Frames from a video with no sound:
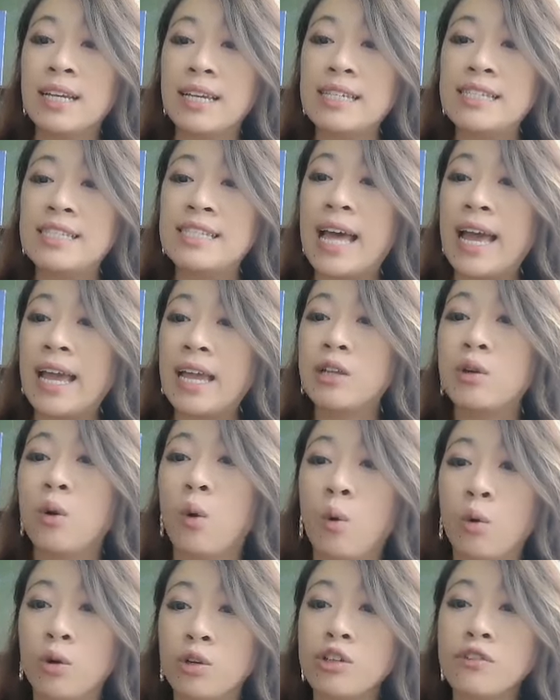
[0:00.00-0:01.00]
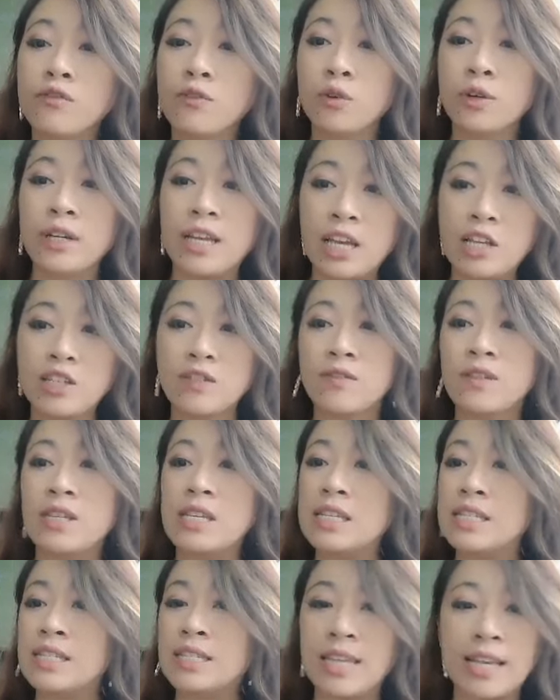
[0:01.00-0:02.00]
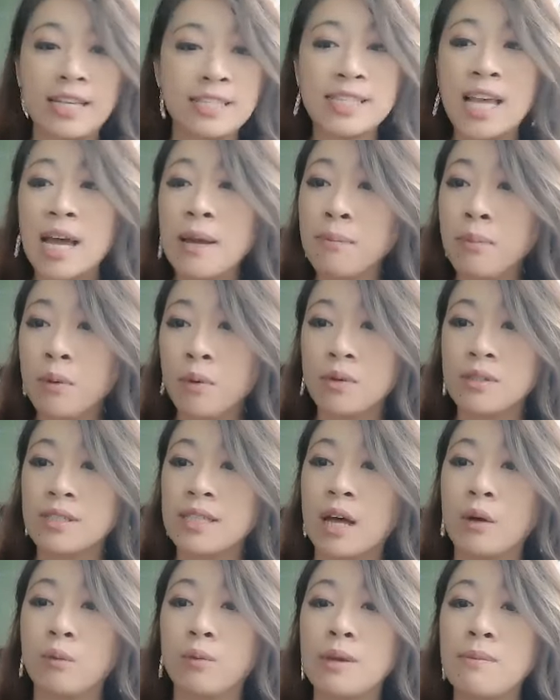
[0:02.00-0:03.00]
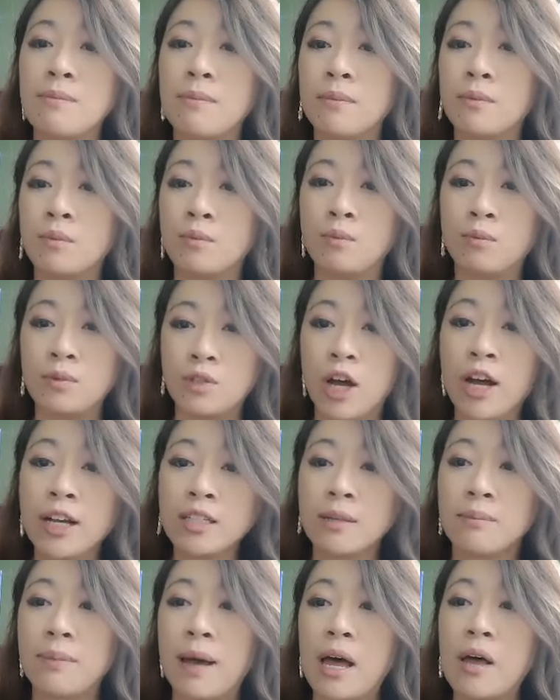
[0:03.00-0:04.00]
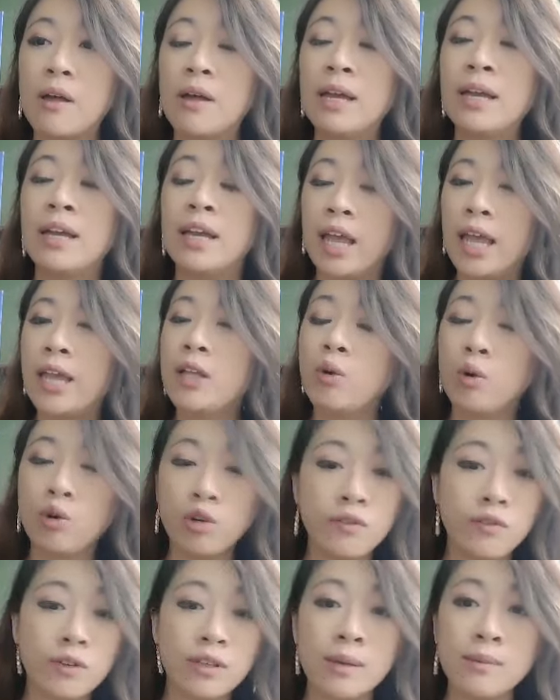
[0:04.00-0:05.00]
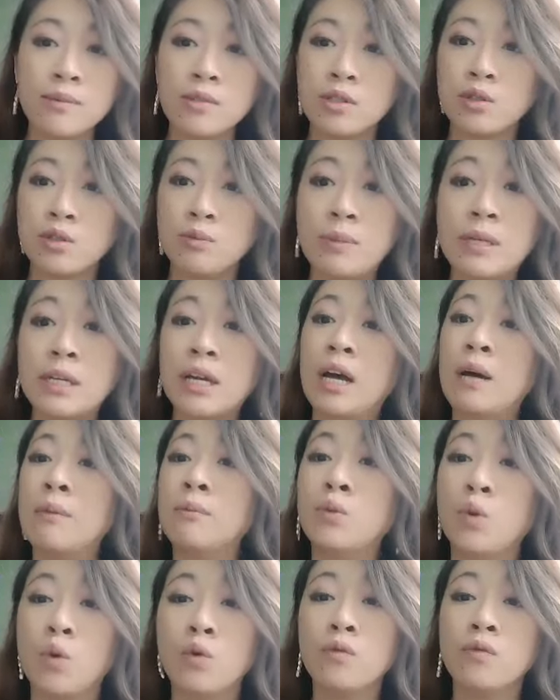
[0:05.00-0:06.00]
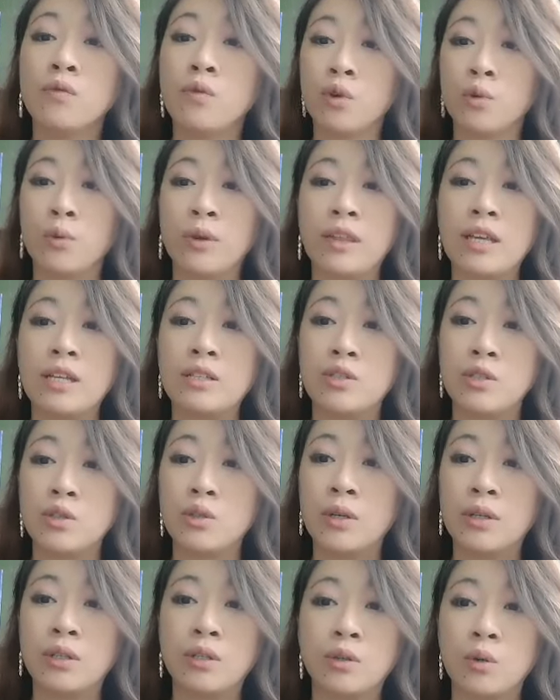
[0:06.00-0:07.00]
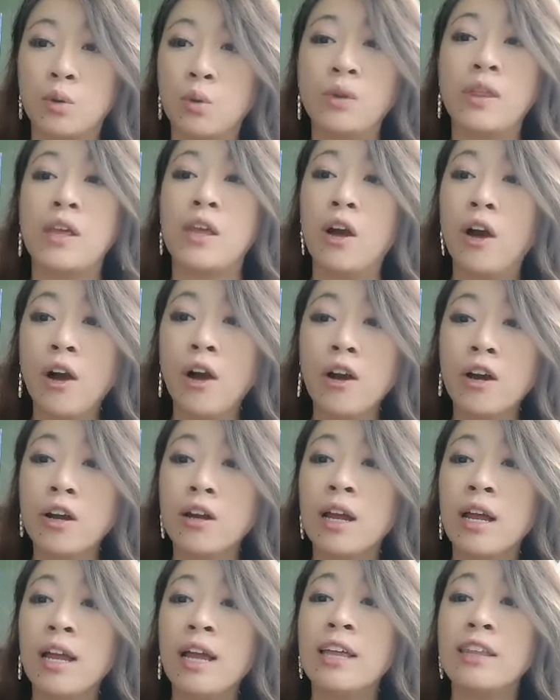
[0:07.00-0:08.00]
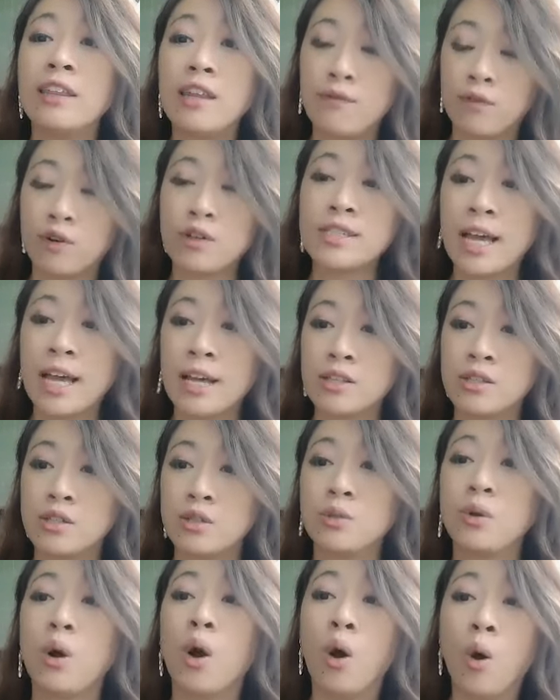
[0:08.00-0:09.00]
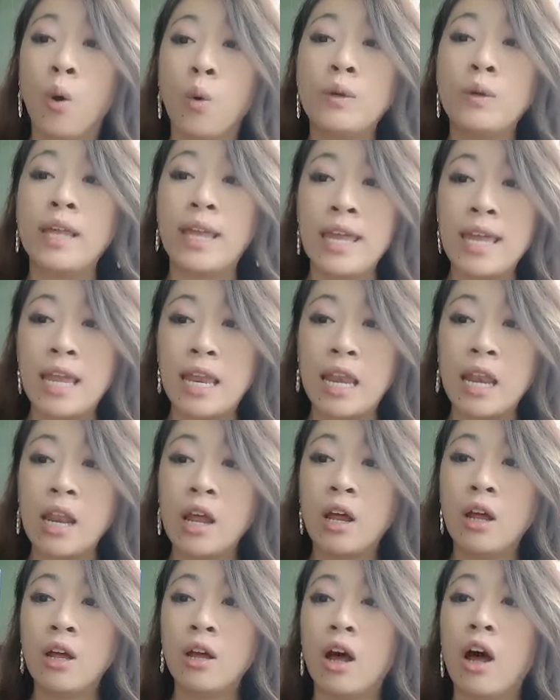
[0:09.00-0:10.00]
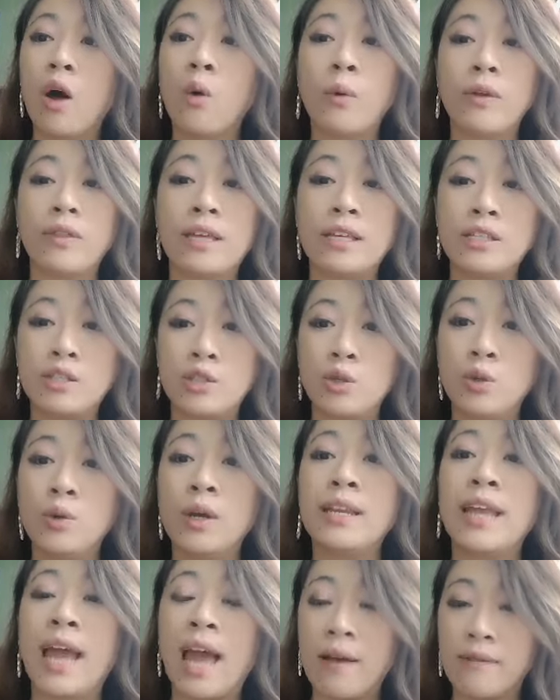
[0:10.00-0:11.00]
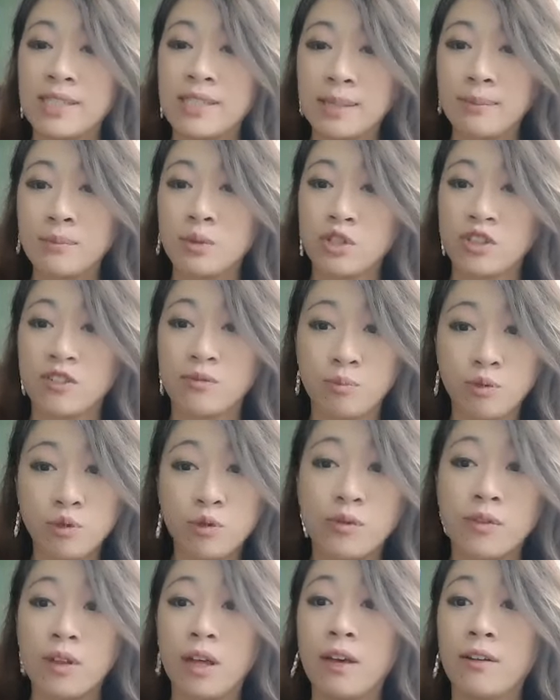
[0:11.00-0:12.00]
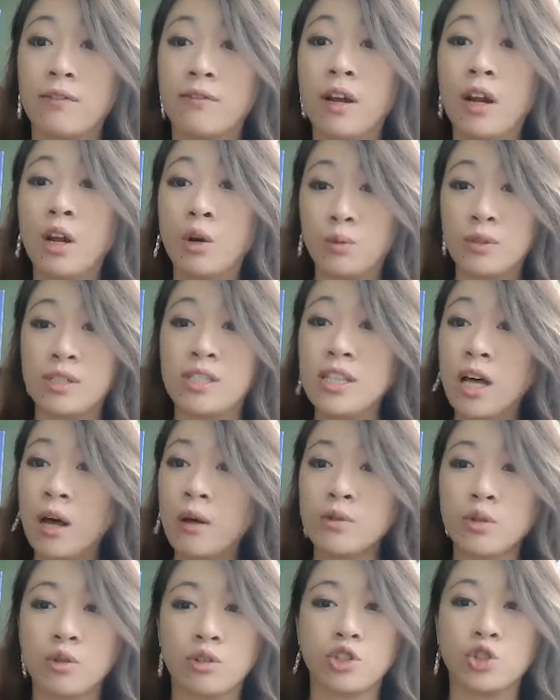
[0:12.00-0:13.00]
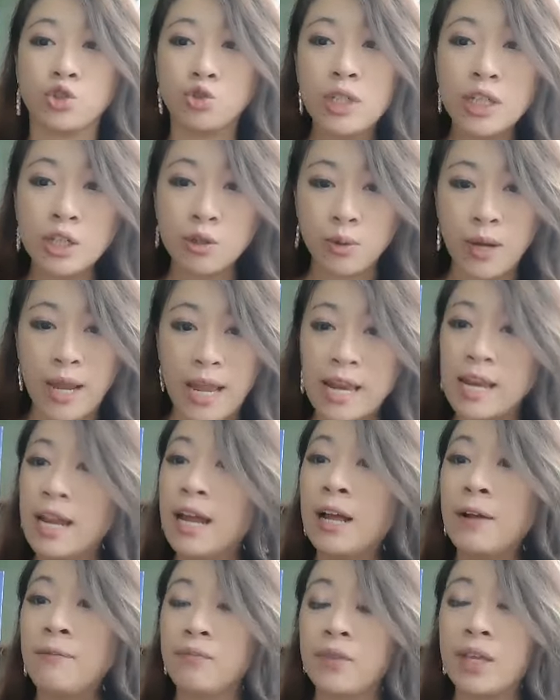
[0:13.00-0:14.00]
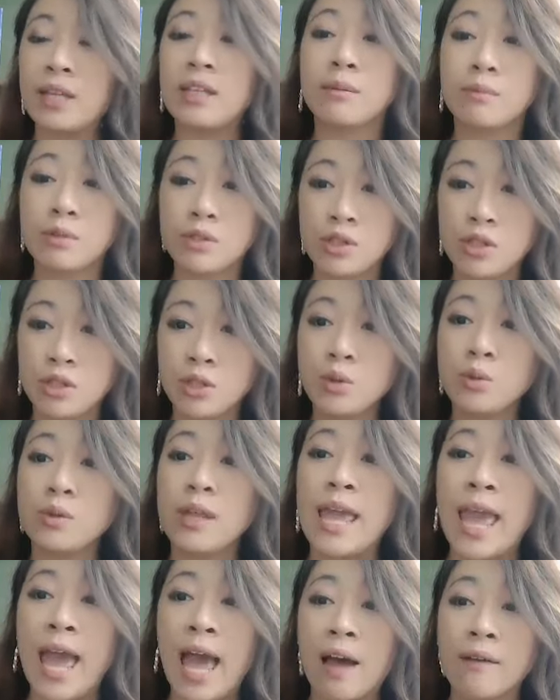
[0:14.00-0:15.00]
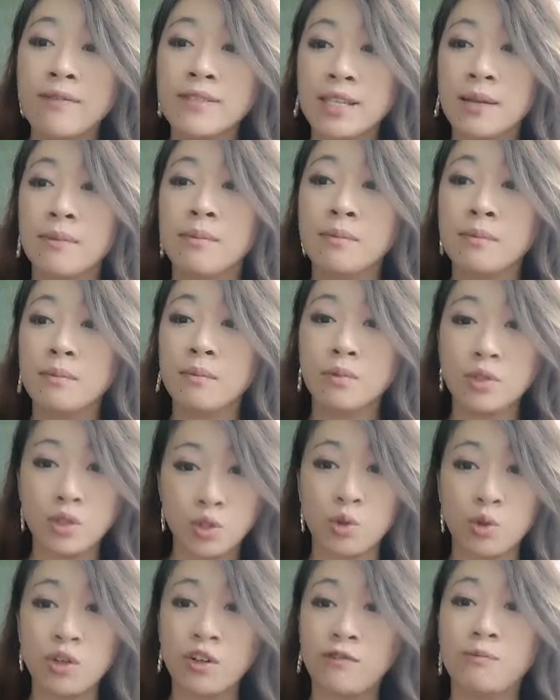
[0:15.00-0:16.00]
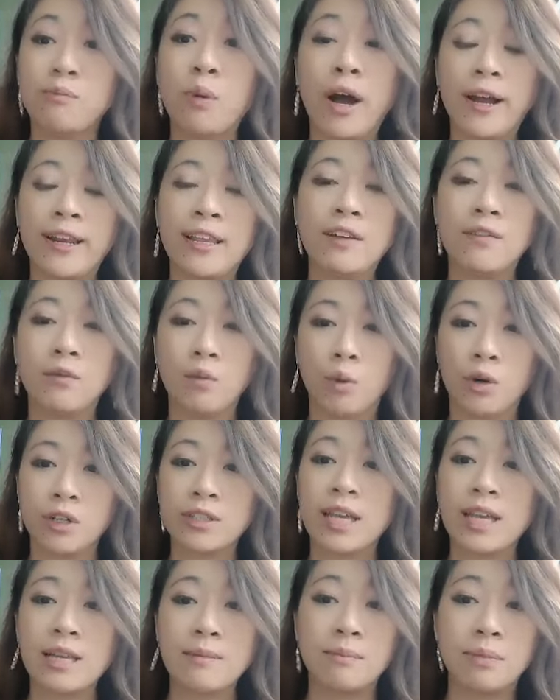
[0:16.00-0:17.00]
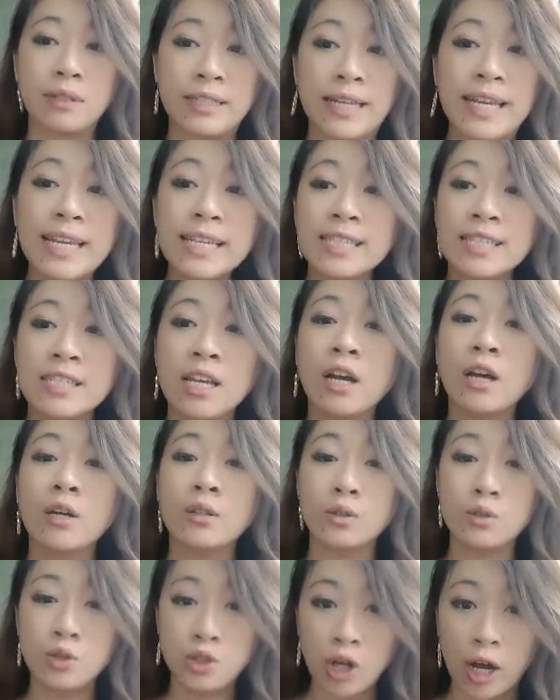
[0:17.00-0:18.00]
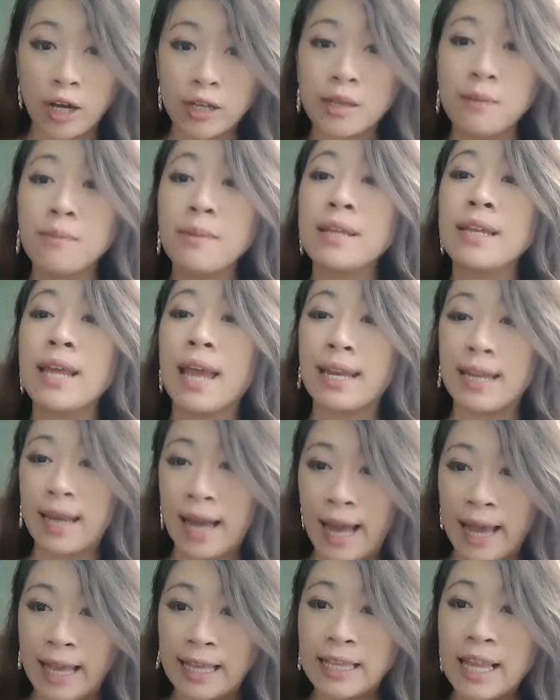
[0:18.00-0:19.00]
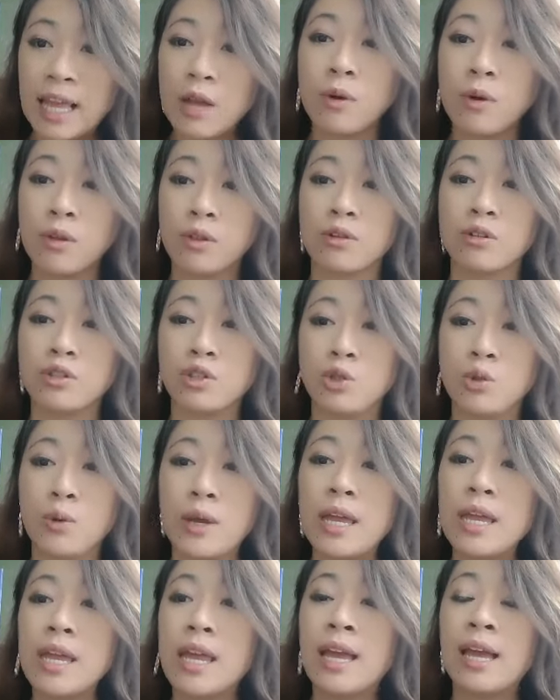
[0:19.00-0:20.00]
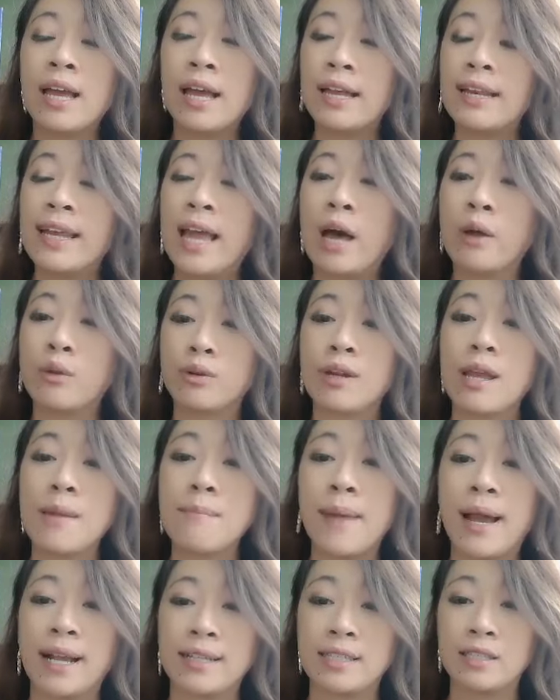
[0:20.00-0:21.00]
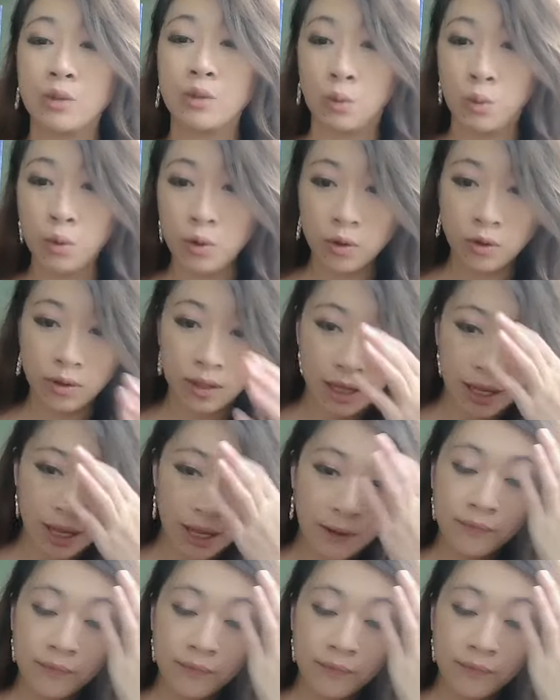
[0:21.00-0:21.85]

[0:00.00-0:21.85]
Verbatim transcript: is that in order for each of these examples that we talked about, in order for them to become known for what they do and who they are, they first had to hone in on what they do and have some sort of proof of results or street cred. And number two, they have some sort of body of work in place to document and highlight what they're doing and how they're impacting the world.